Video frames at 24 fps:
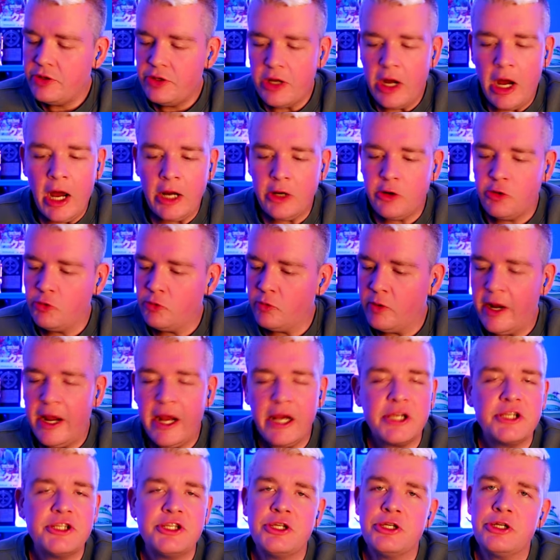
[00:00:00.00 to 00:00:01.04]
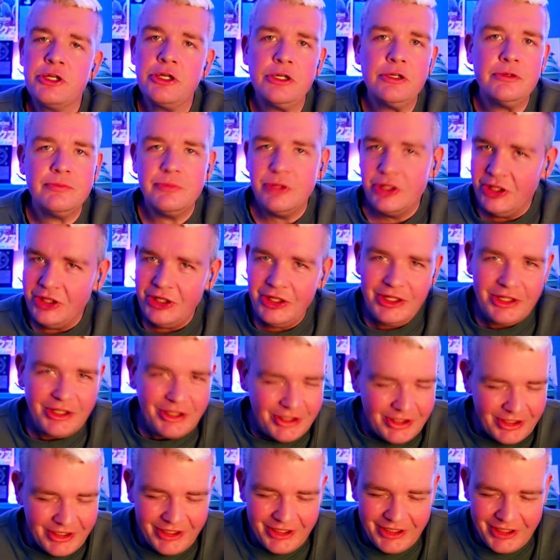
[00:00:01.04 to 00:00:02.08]
correct here.
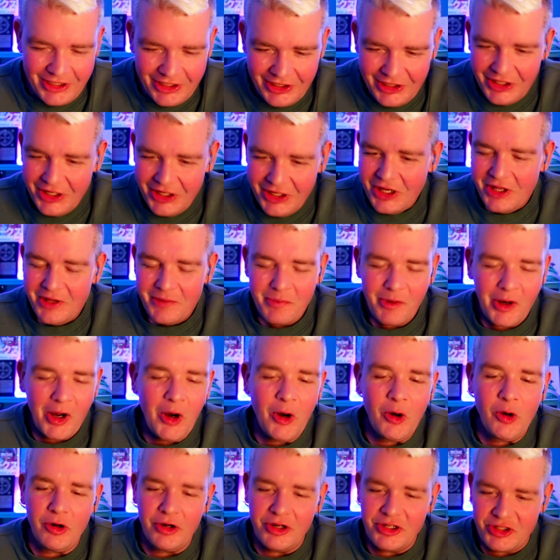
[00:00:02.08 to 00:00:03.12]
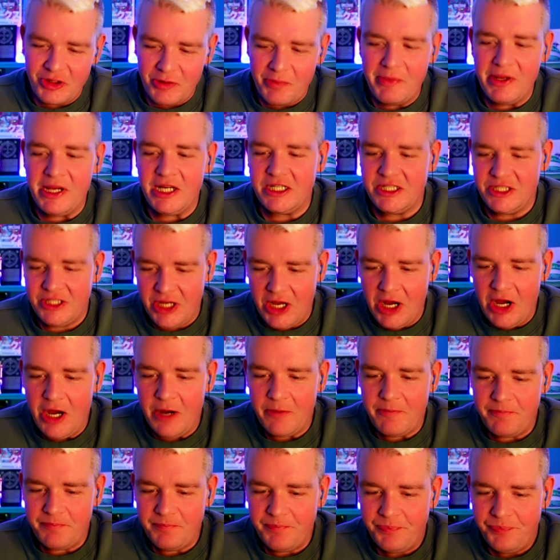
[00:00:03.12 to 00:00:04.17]
Priorities are mixed up.
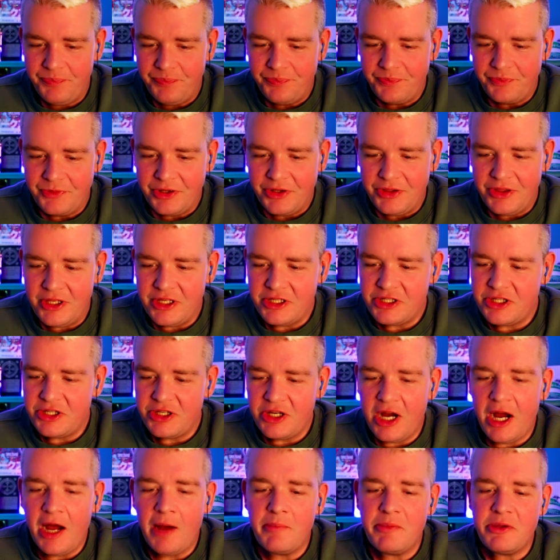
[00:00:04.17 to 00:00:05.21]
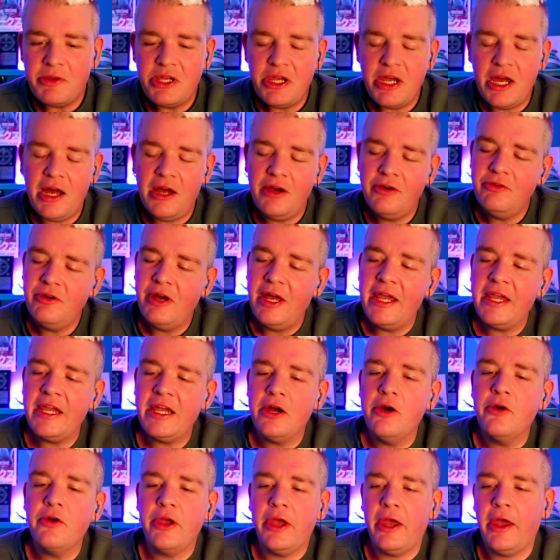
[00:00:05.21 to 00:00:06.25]
They should not be, like,
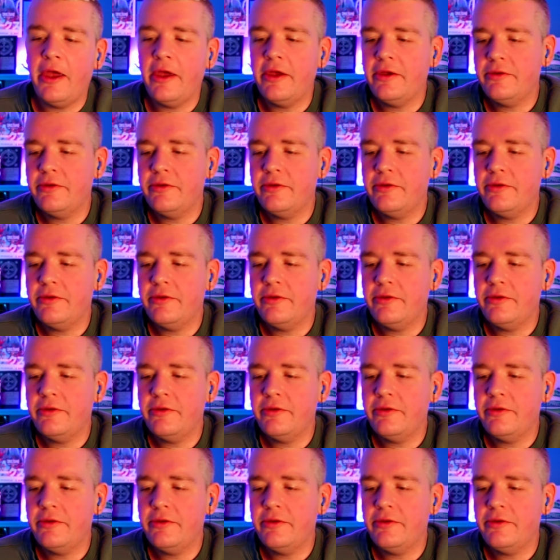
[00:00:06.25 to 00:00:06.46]
okay.